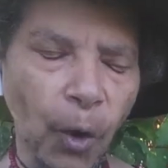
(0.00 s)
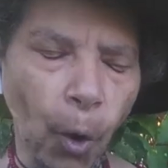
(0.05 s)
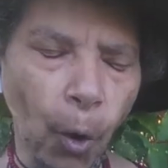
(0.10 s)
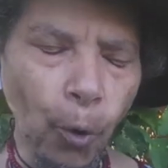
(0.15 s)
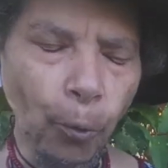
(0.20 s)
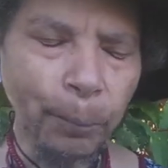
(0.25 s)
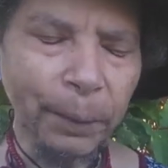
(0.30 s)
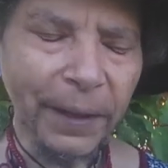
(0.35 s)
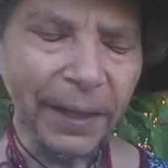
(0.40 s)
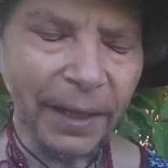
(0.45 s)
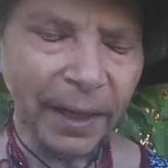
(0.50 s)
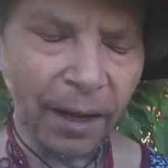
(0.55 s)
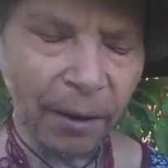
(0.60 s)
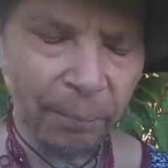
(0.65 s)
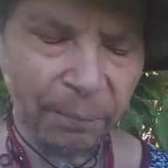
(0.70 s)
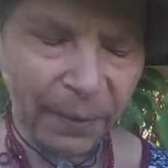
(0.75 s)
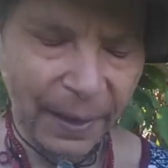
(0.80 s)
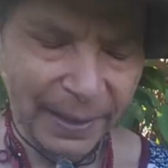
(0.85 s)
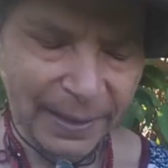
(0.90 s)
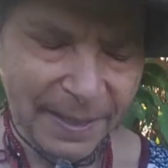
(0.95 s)
opening
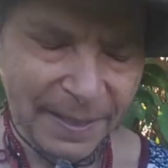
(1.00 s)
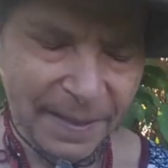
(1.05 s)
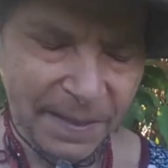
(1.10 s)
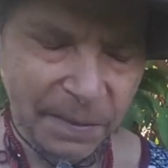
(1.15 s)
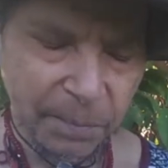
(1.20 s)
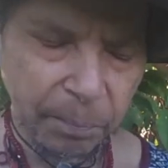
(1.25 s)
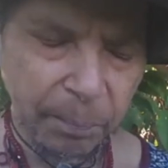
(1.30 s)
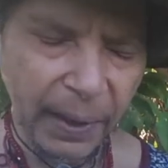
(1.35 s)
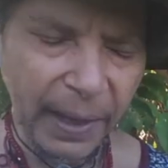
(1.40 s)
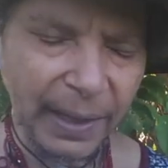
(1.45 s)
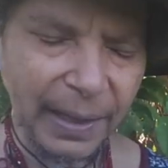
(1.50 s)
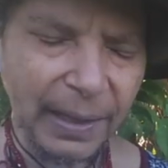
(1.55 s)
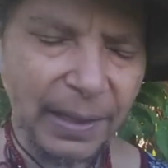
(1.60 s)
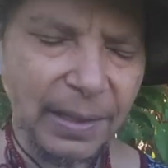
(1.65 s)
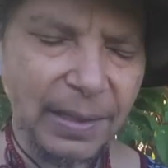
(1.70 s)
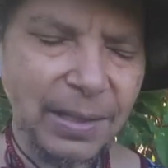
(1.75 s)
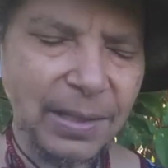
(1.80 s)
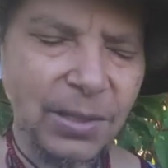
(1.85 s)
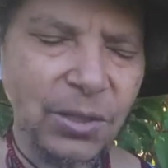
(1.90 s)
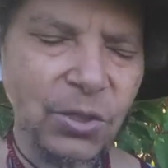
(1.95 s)
up that
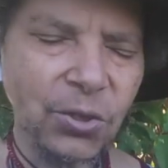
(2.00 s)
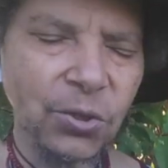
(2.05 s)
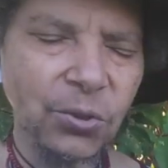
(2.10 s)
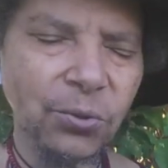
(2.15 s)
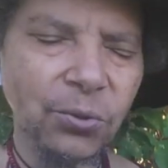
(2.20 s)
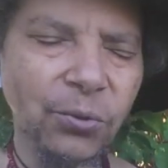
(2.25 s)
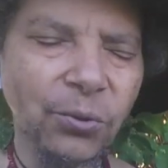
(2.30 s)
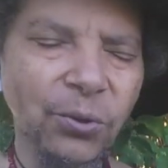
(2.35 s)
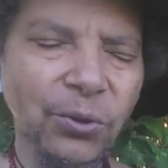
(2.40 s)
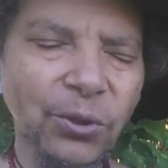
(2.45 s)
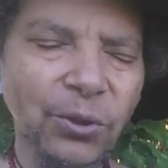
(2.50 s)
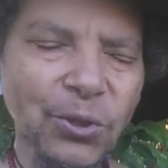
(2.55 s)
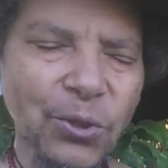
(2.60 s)
space to